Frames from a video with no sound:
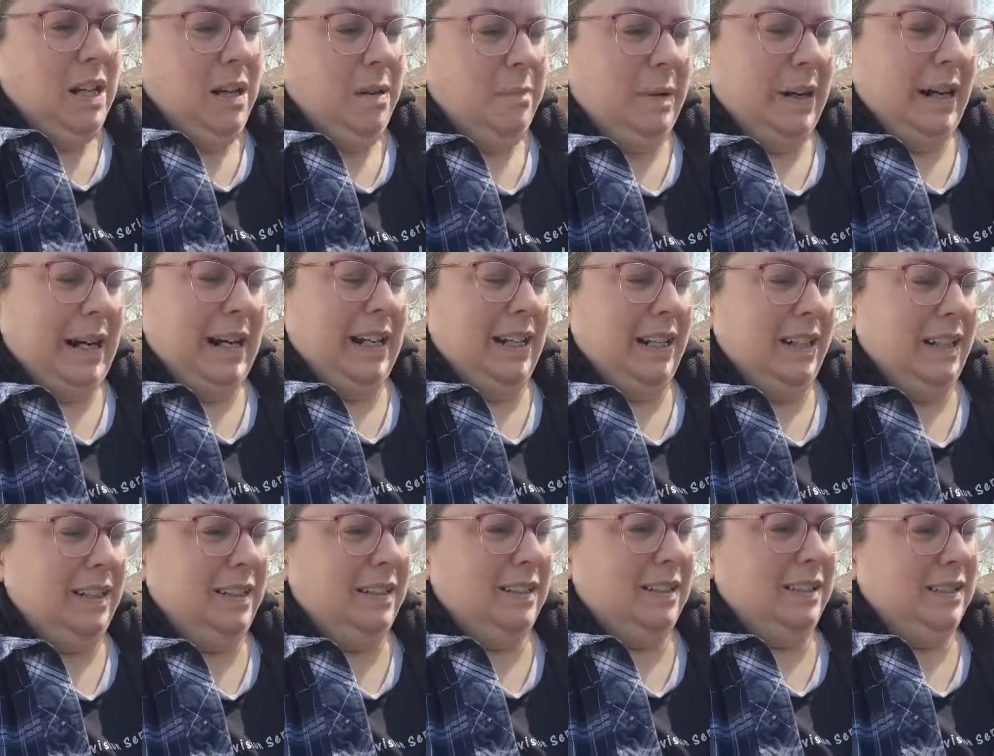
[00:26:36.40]
But
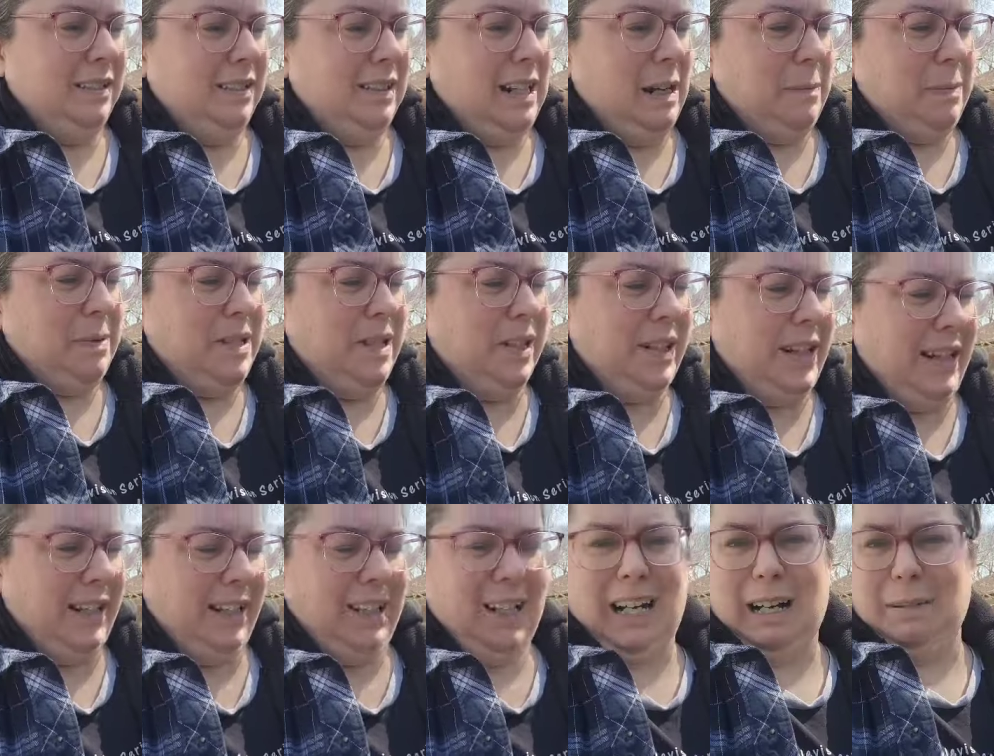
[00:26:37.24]
I'm still
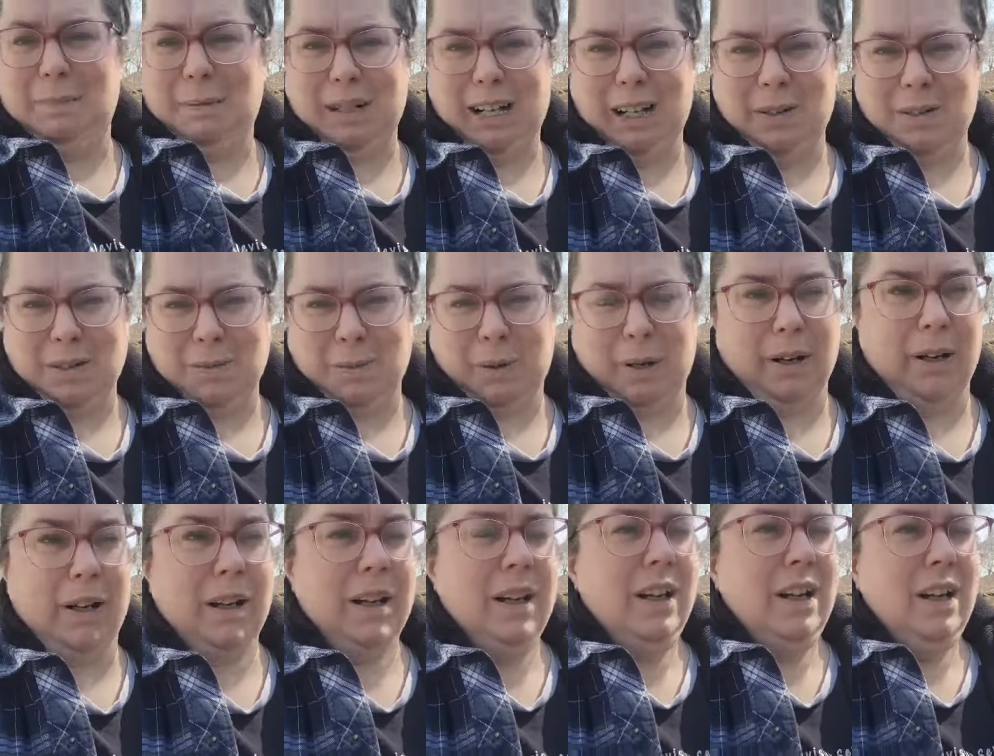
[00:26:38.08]
getting caught up on
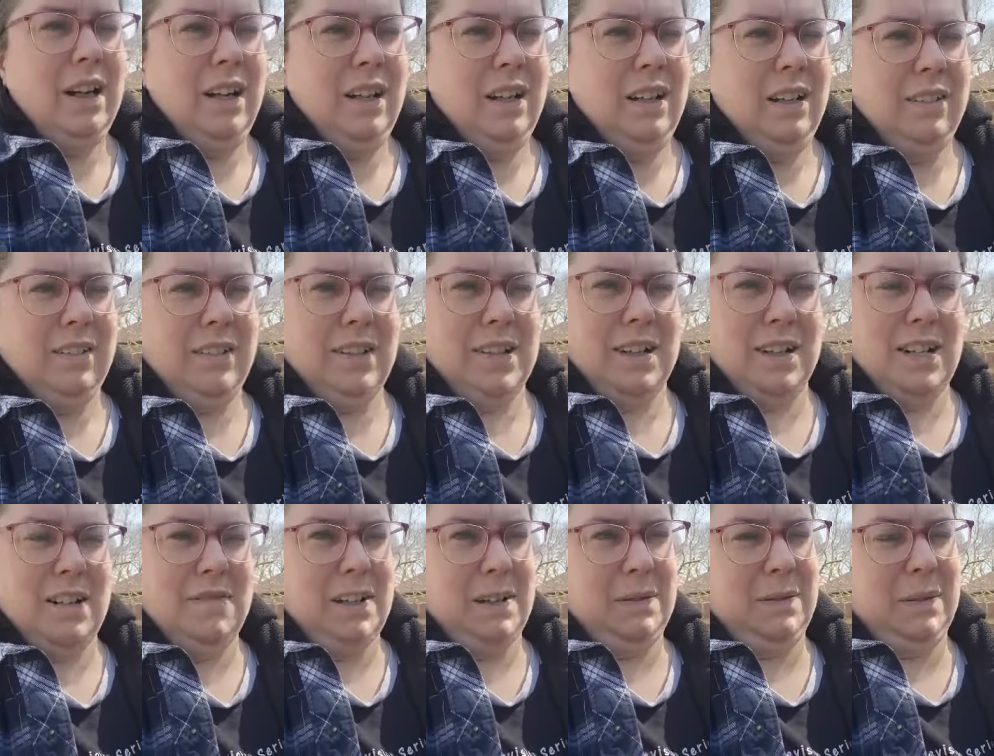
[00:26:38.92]
housework. The
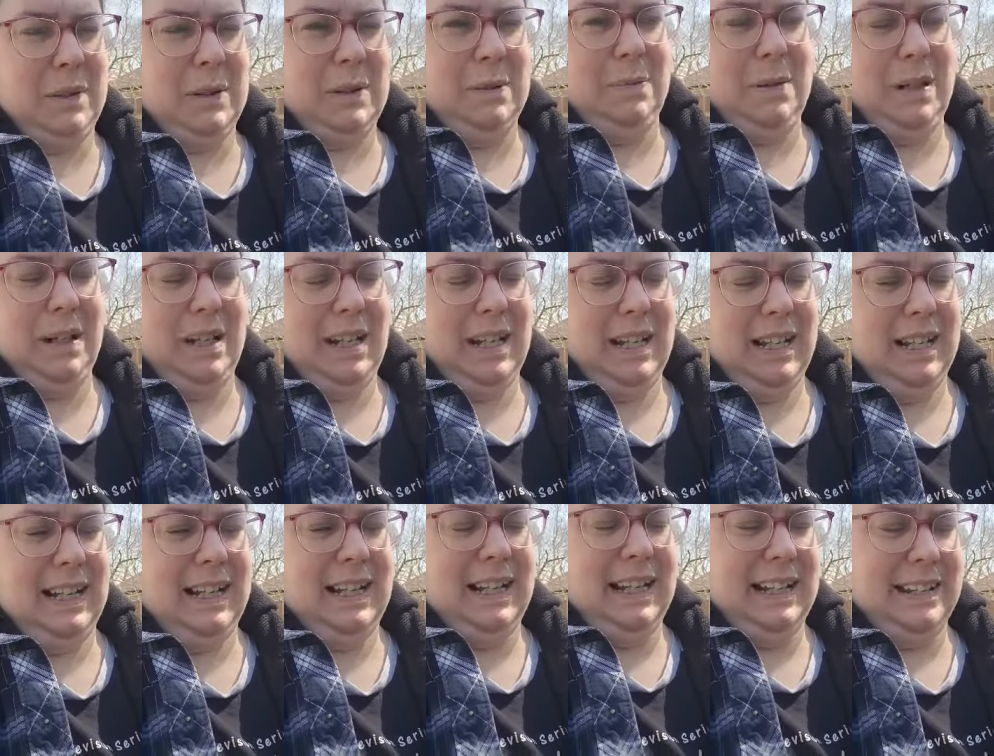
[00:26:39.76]
living room
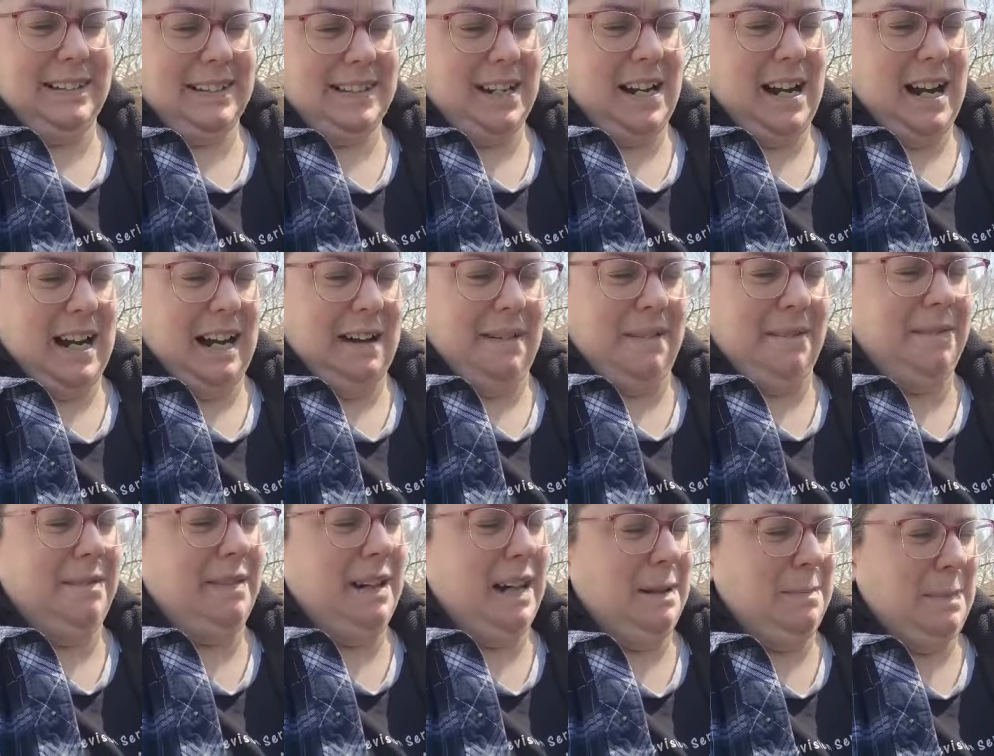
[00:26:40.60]
is kind
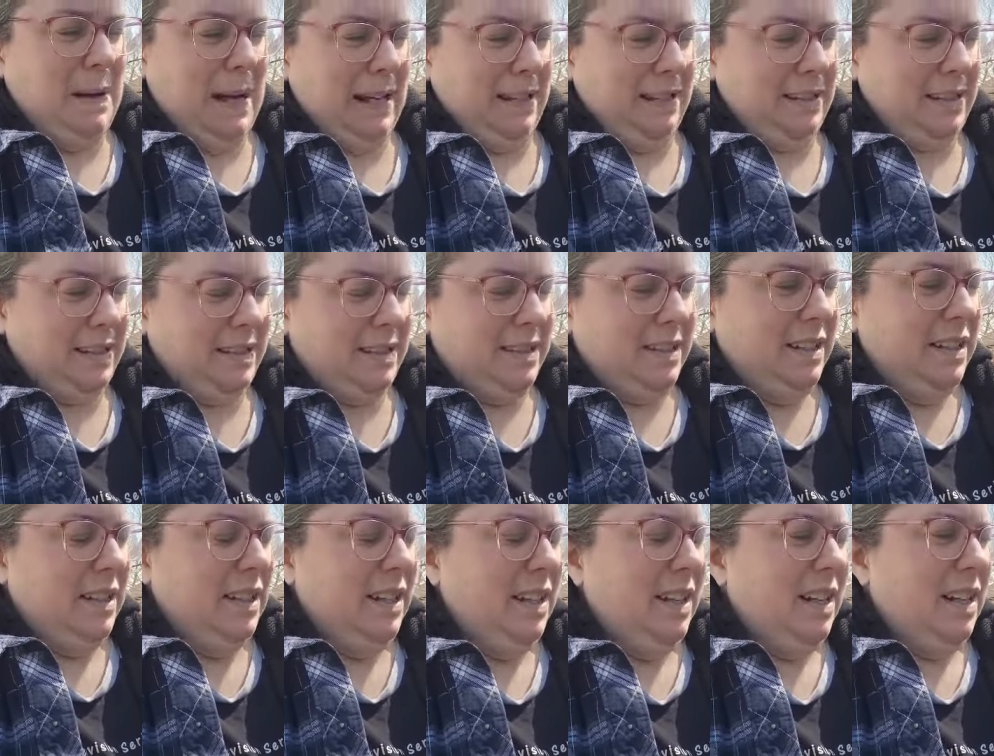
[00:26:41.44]
of a mess
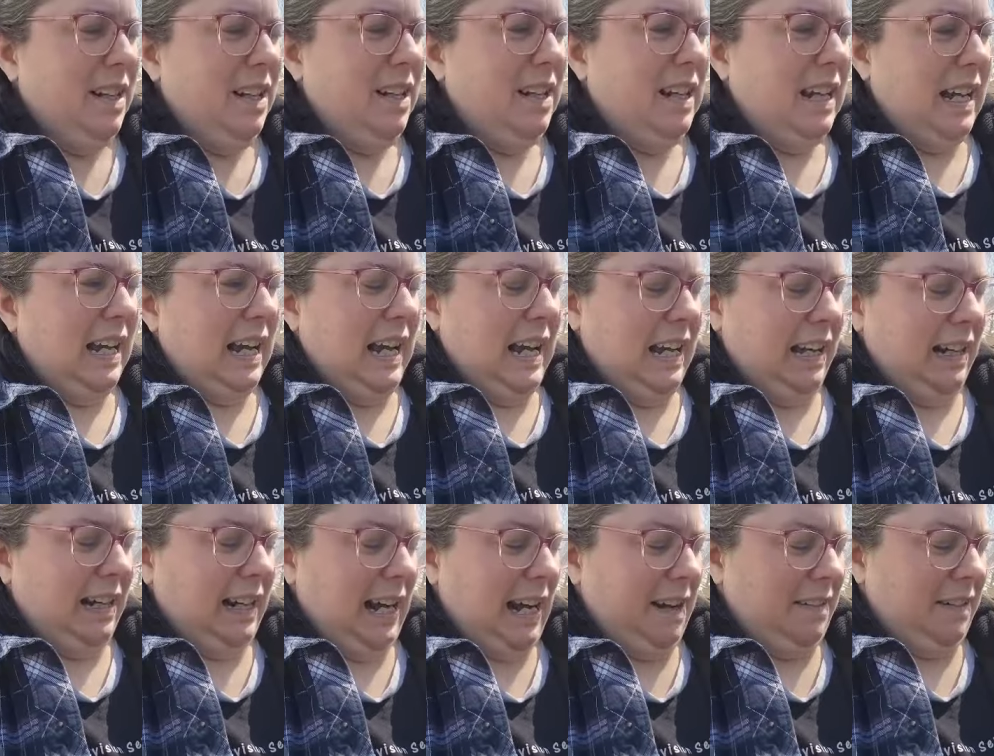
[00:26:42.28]

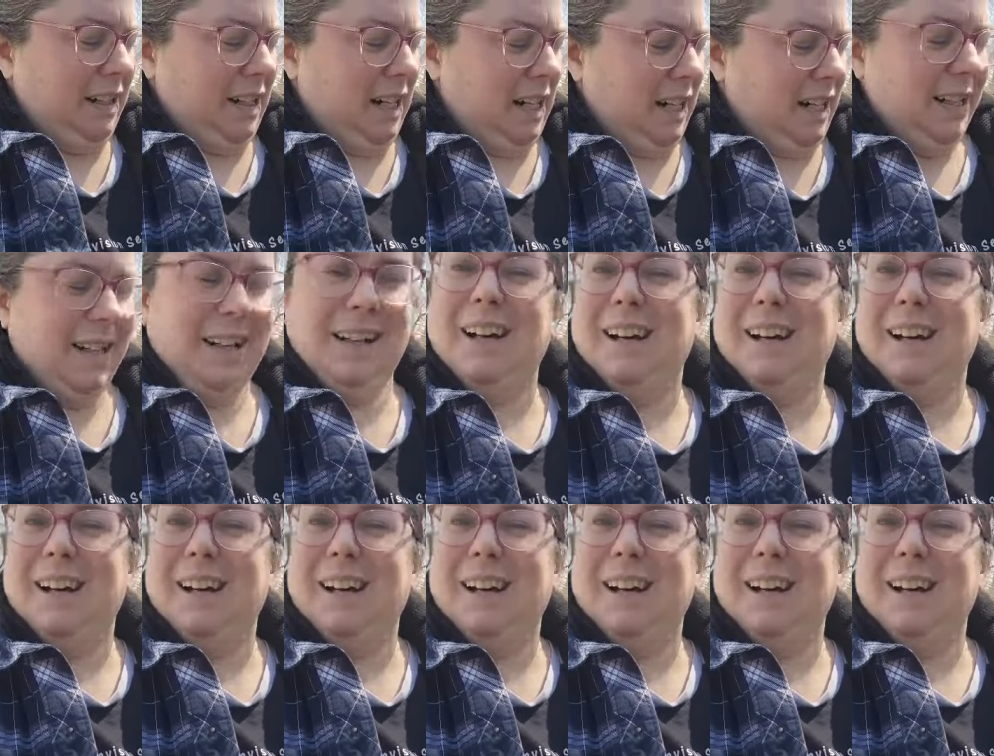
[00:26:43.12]
and I haven't gotten